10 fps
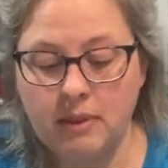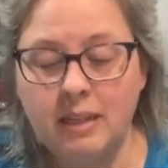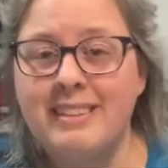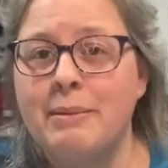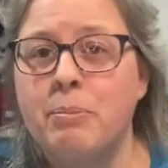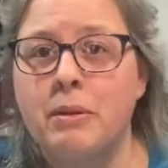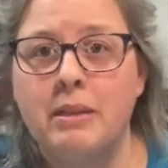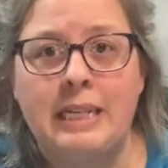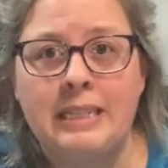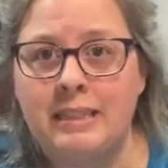
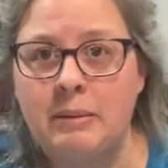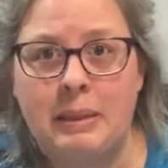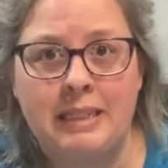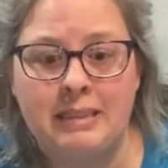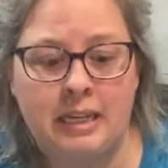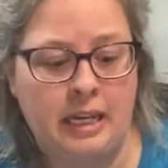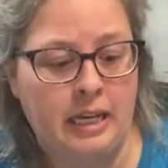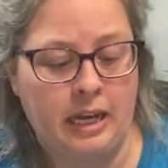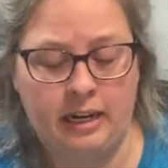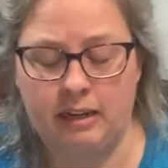Simple, easy peasy
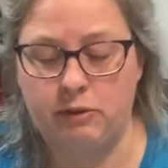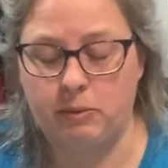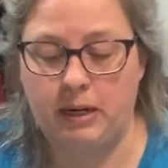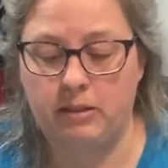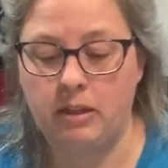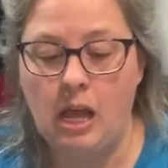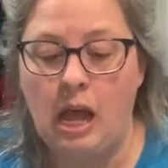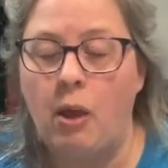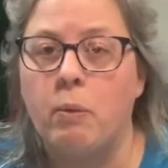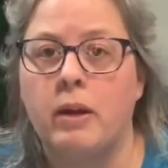cutting of squares.
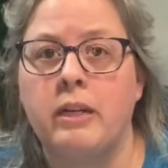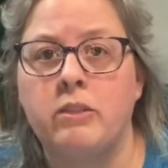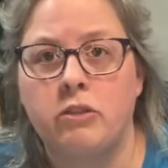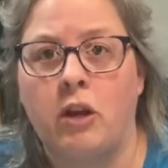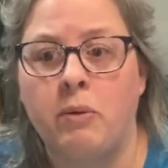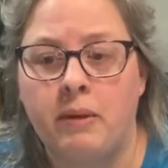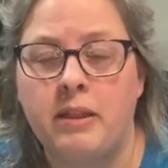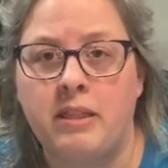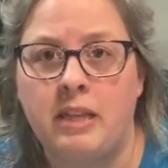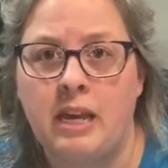We're going to start
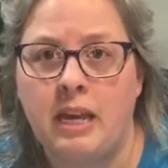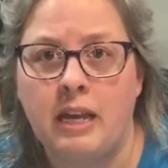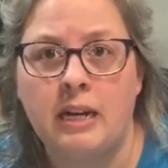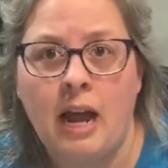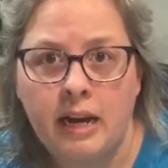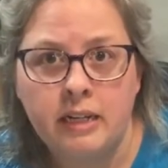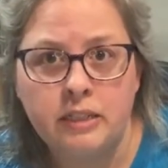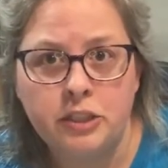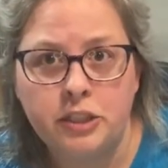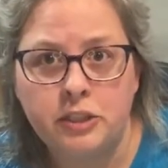with the 9
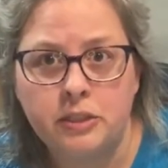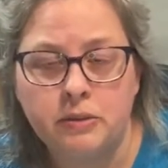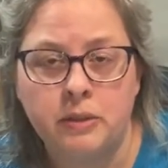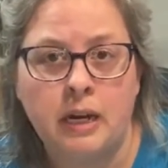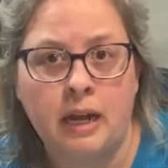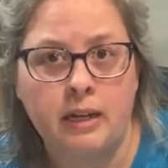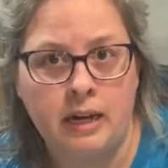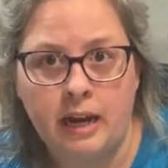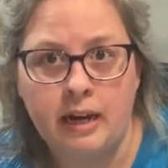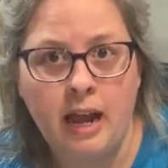inch or
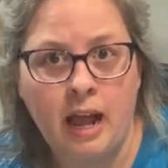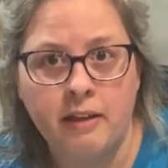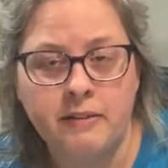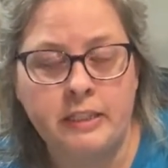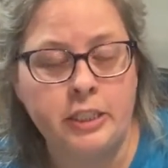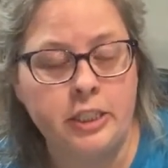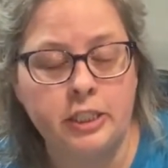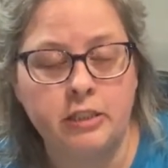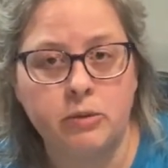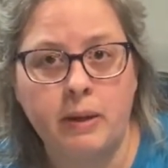9.5 inch
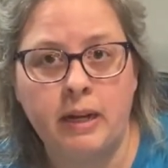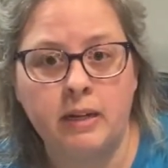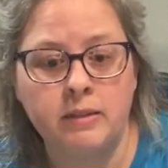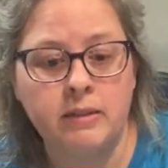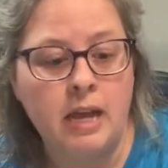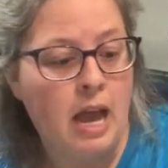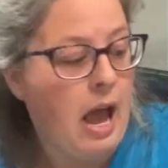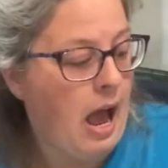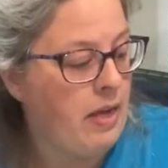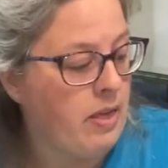squares,
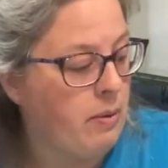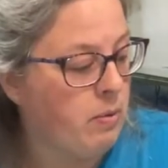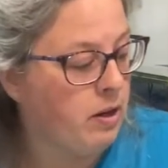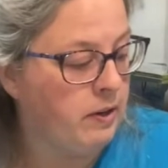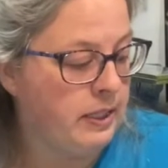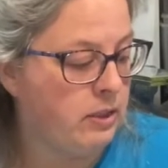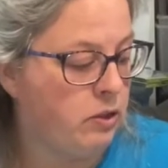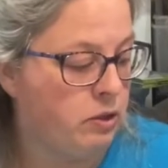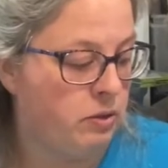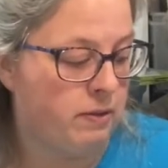and then we're going to
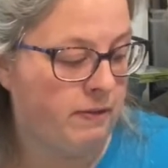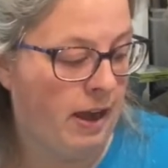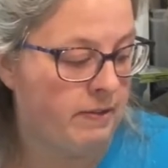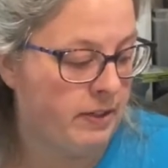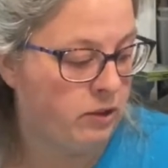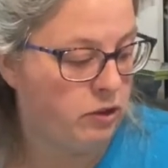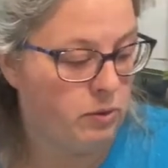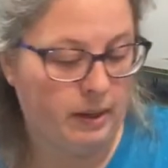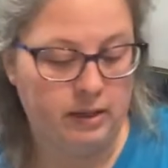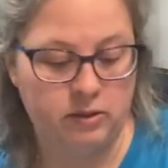do the 5 inch
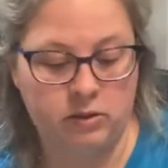squares.